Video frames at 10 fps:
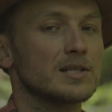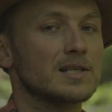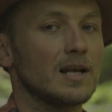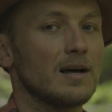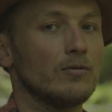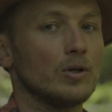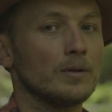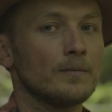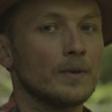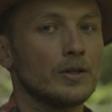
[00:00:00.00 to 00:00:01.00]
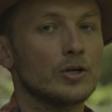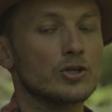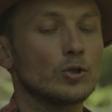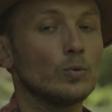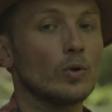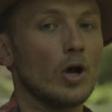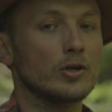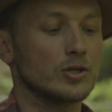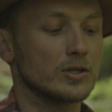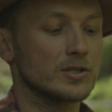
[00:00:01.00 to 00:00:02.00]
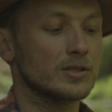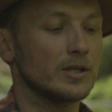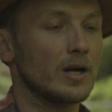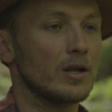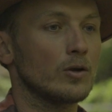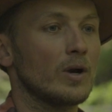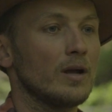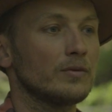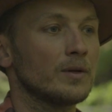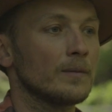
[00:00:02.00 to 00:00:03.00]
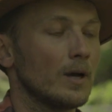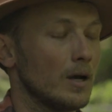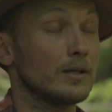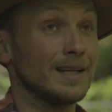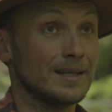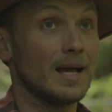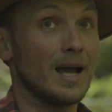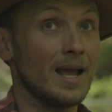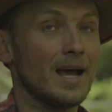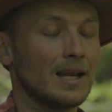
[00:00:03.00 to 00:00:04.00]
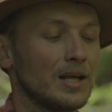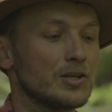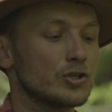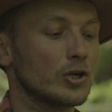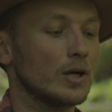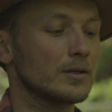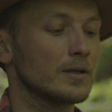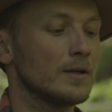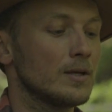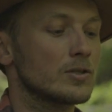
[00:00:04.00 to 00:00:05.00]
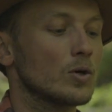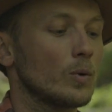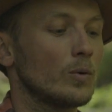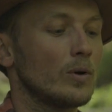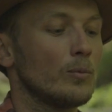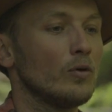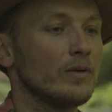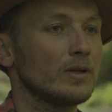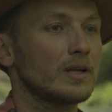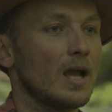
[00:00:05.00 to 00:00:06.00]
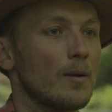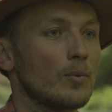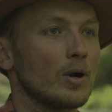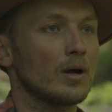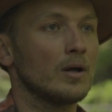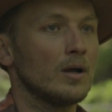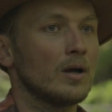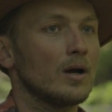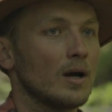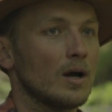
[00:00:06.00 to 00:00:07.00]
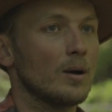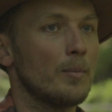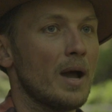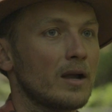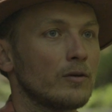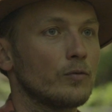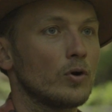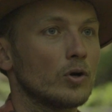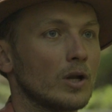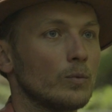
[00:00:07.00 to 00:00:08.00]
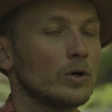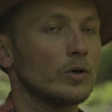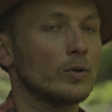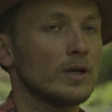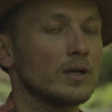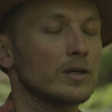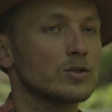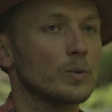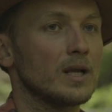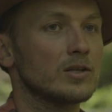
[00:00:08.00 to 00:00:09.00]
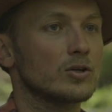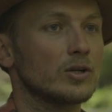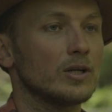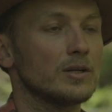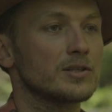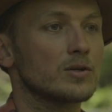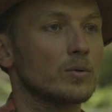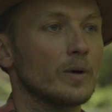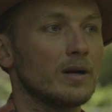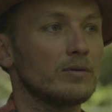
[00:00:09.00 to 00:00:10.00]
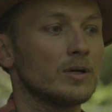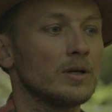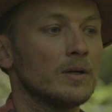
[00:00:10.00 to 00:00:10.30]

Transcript: level, there's two notches that I engraved that I had laser cut. So when we're moving the camera back and forth and we're doing swings or tilts or whatever,